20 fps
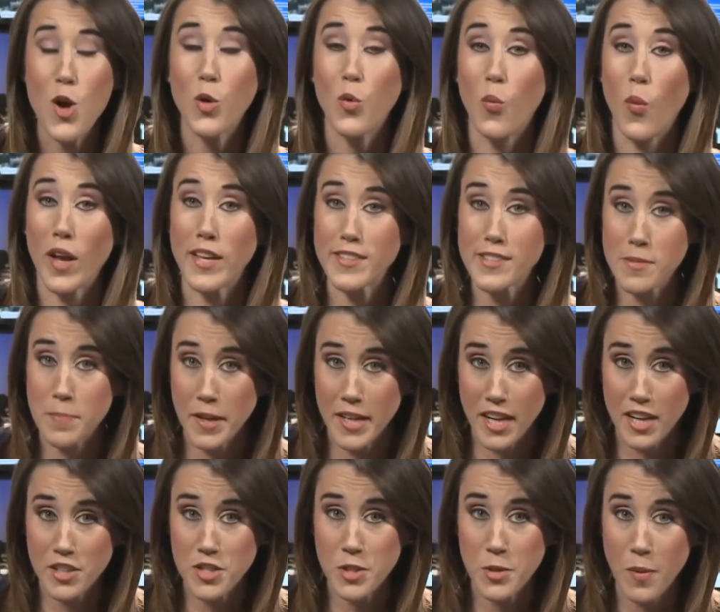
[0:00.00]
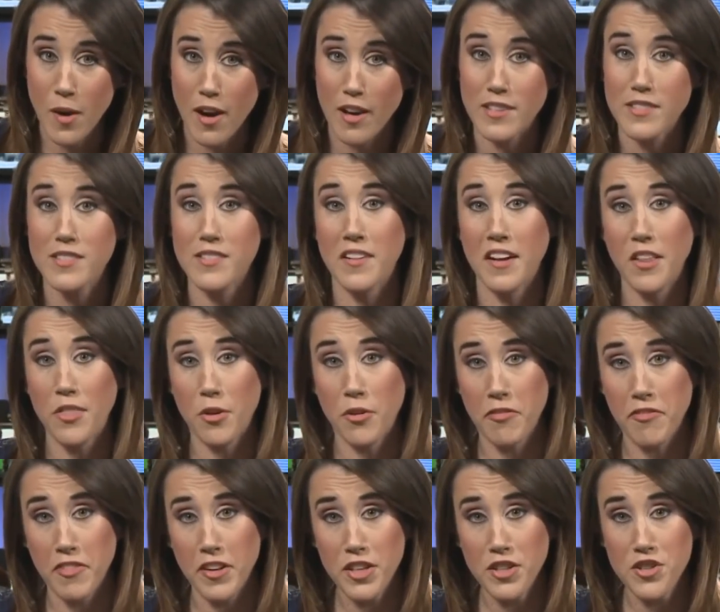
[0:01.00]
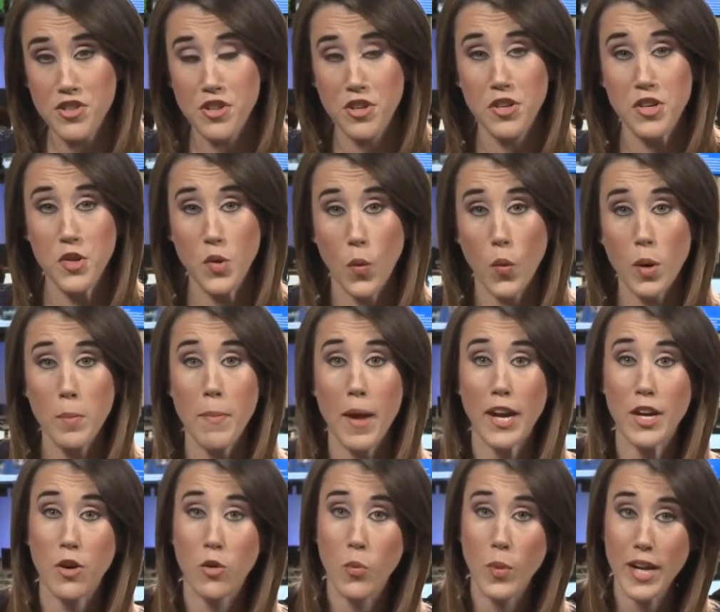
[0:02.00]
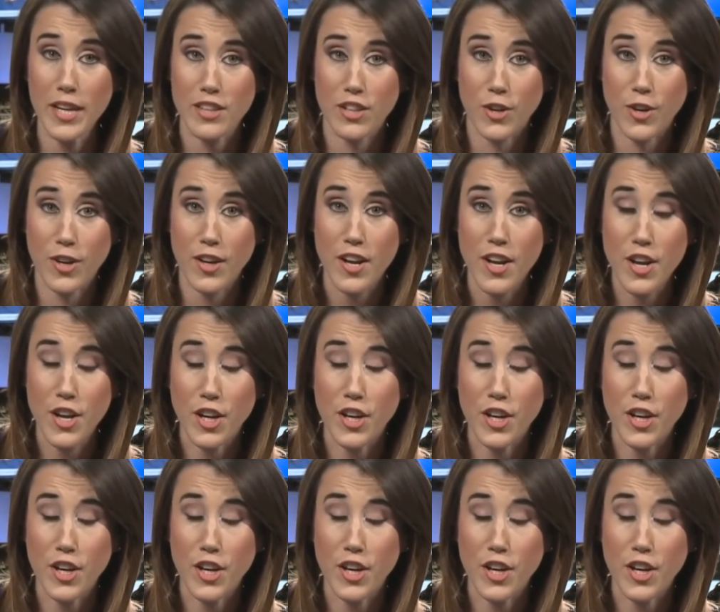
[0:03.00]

when speaking to us, neither Fish nor Mayor Wheeler